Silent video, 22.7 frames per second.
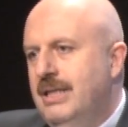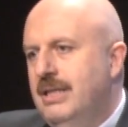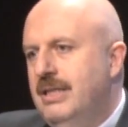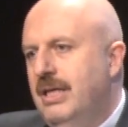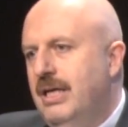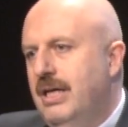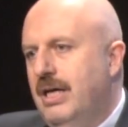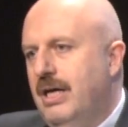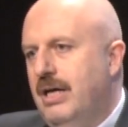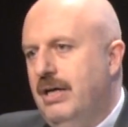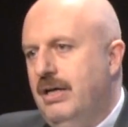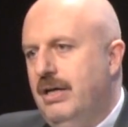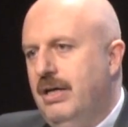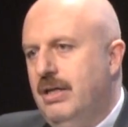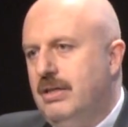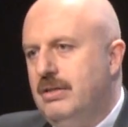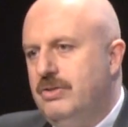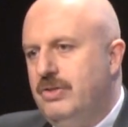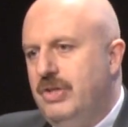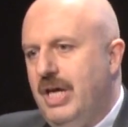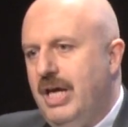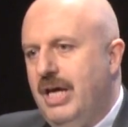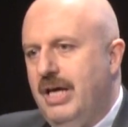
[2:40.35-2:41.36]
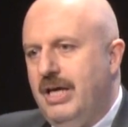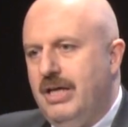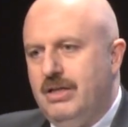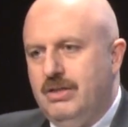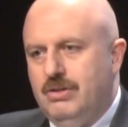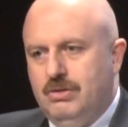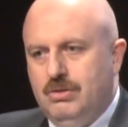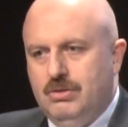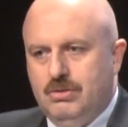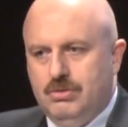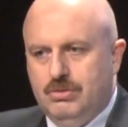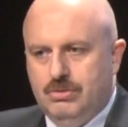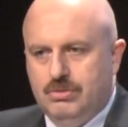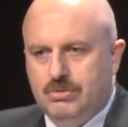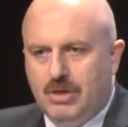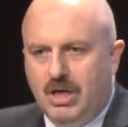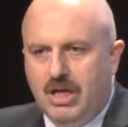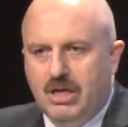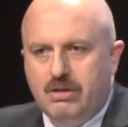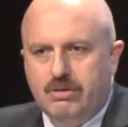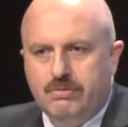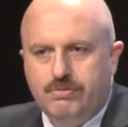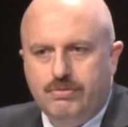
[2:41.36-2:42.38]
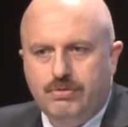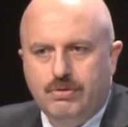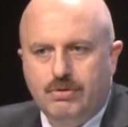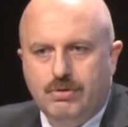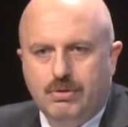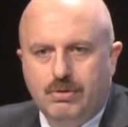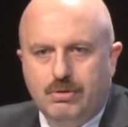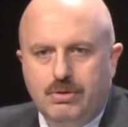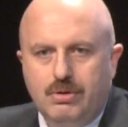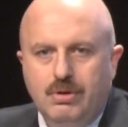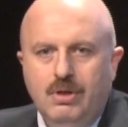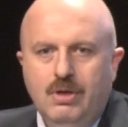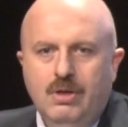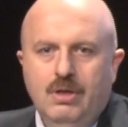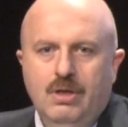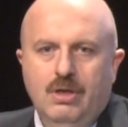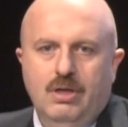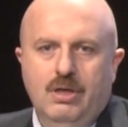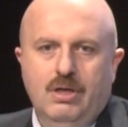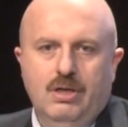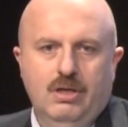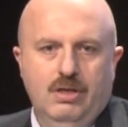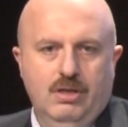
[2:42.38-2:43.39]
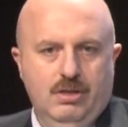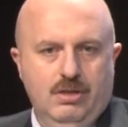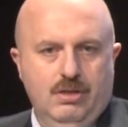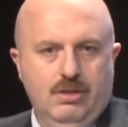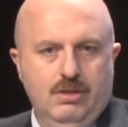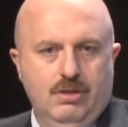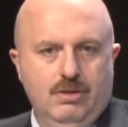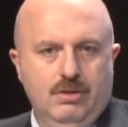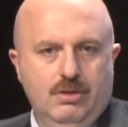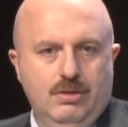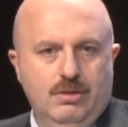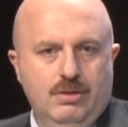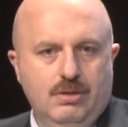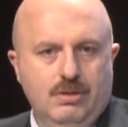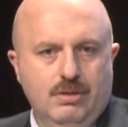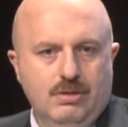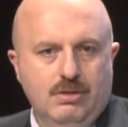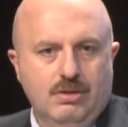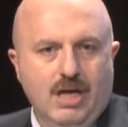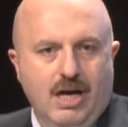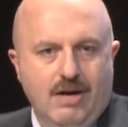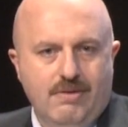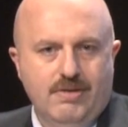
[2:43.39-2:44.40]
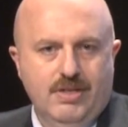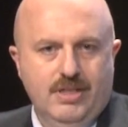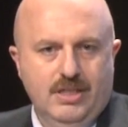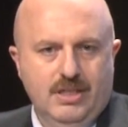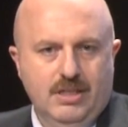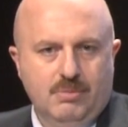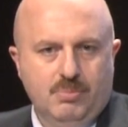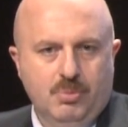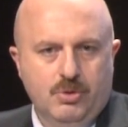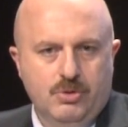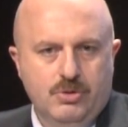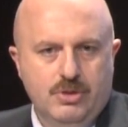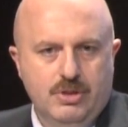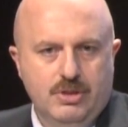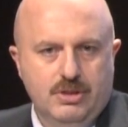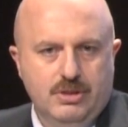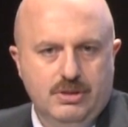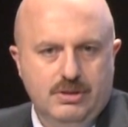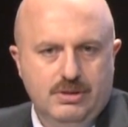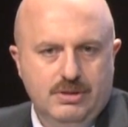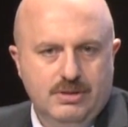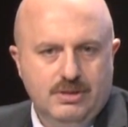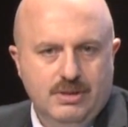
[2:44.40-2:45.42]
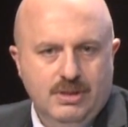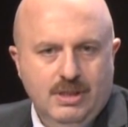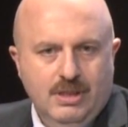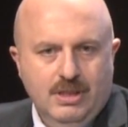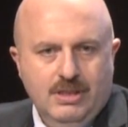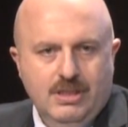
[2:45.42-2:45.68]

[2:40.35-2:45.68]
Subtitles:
they are not there to run for governing positions.